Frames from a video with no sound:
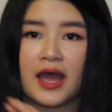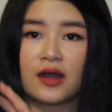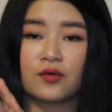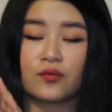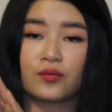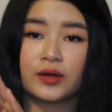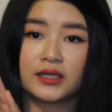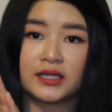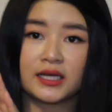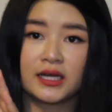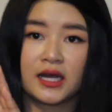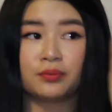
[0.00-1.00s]
and
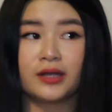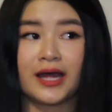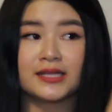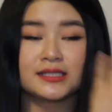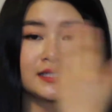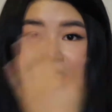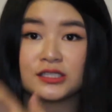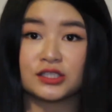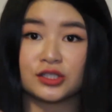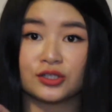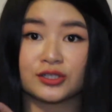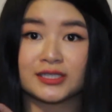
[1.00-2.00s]
really blends
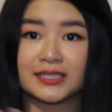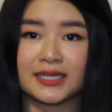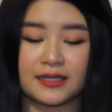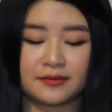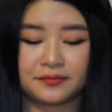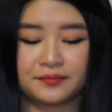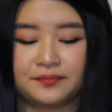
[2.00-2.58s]
into your skin.